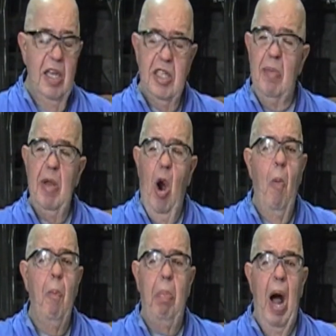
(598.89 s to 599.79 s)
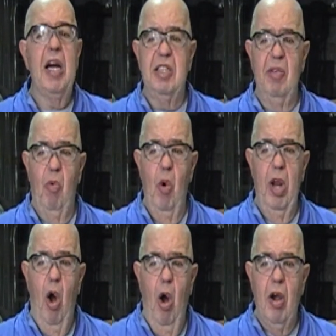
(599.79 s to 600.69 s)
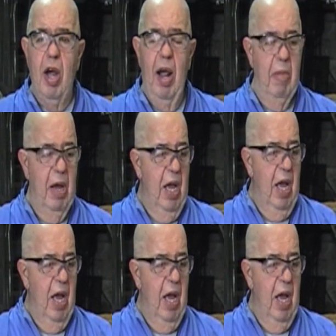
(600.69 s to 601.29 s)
Sent me a whole box of wood, all cut up.